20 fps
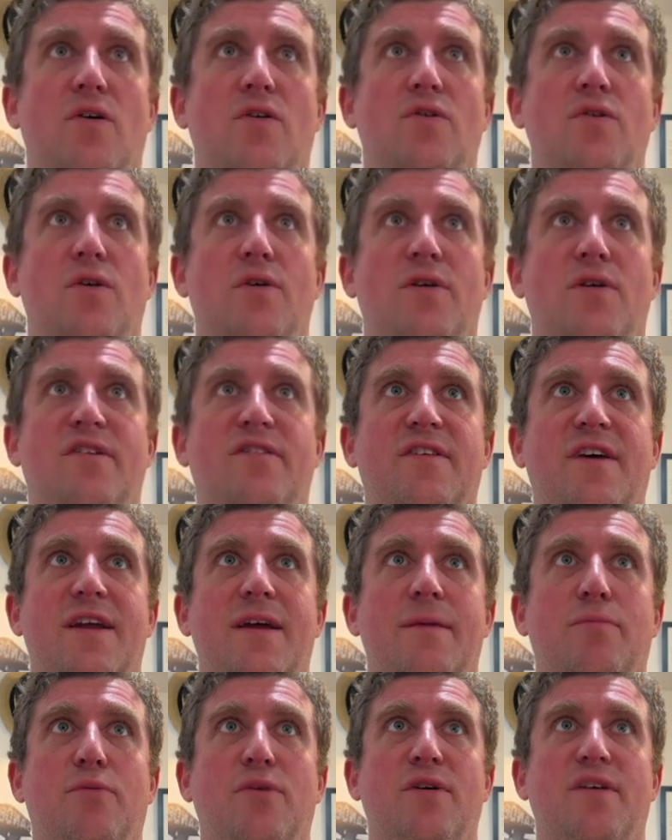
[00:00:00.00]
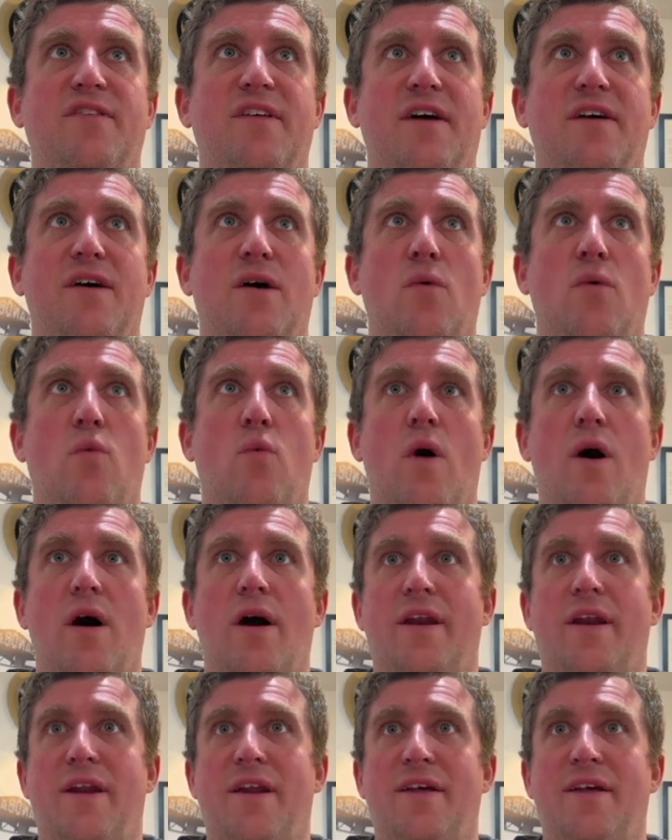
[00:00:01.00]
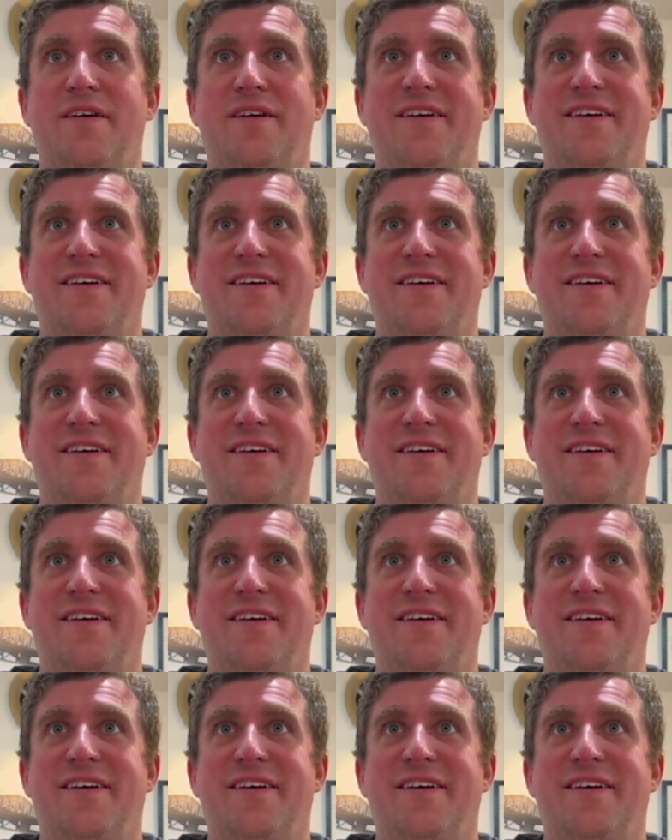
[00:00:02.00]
notice that it prints out a 1.